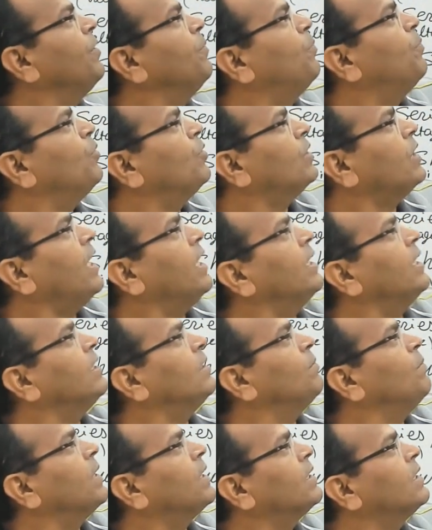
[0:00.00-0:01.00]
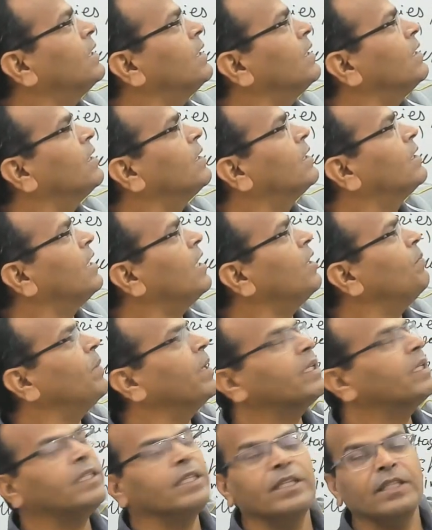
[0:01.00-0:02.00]
side is shunt
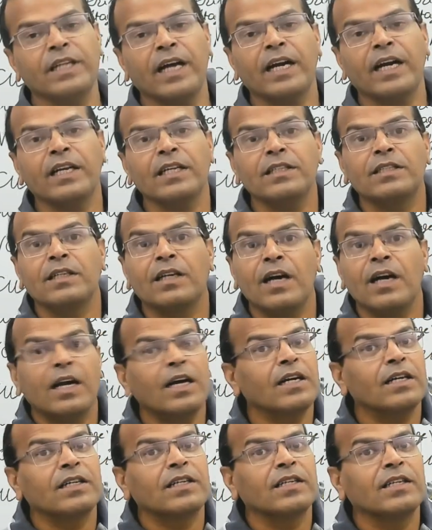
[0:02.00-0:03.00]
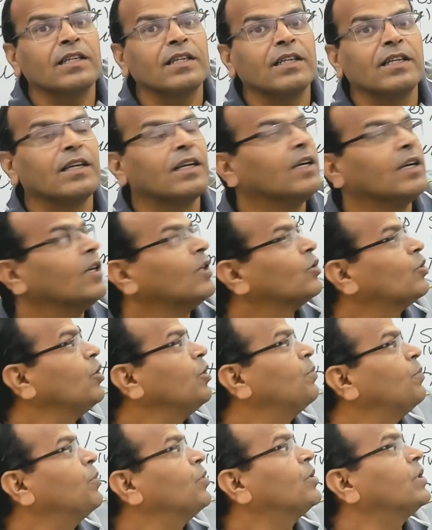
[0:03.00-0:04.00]
mixing, that is current. So input
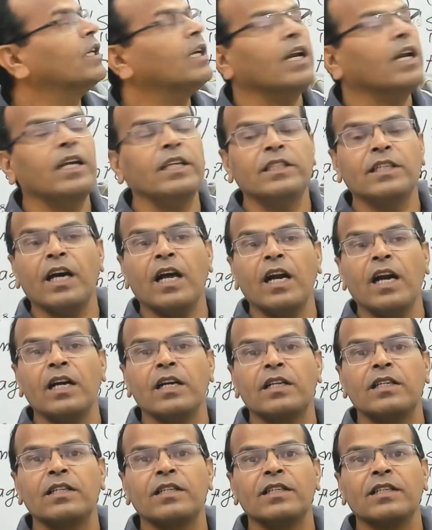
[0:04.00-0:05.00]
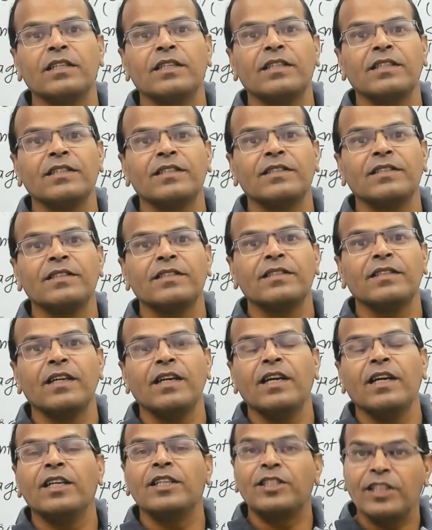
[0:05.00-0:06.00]
signal is current,
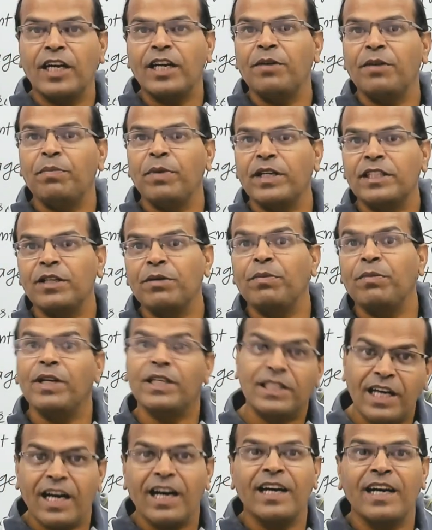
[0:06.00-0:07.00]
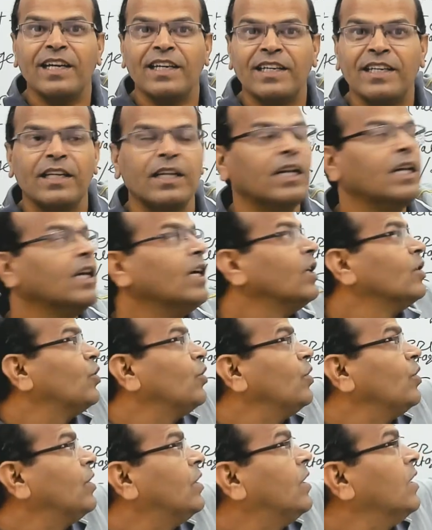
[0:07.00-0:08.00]
shunt mixing means current. So
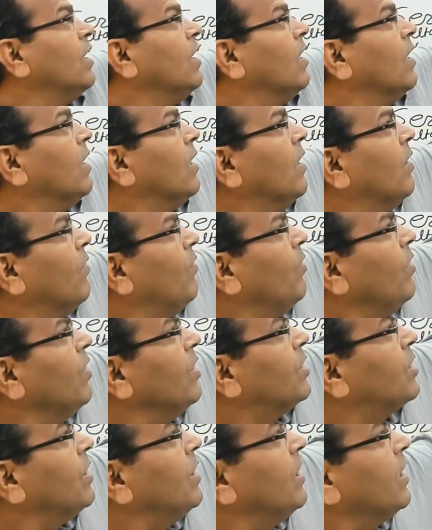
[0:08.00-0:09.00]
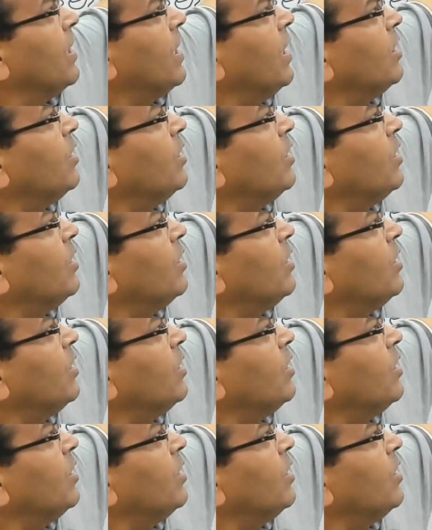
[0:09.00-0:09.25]
in case of